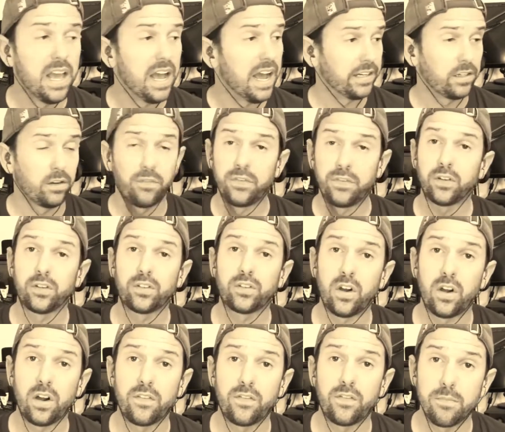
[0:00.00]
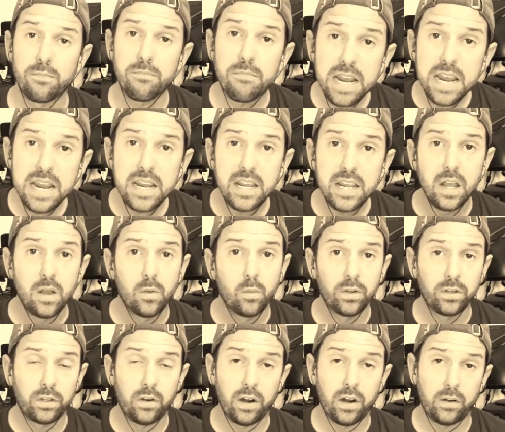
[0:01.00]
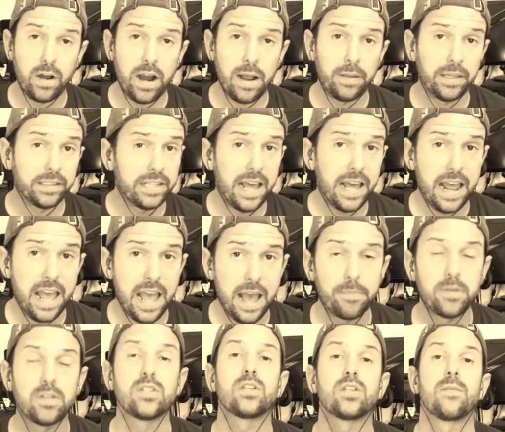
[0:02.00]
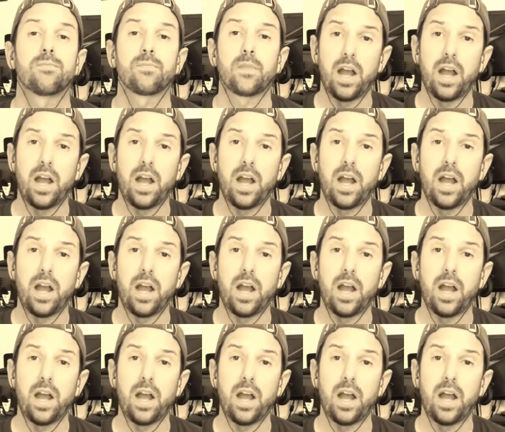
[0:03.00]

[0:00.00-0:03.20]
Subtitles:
I don't feel sorry for me when crap like that happens.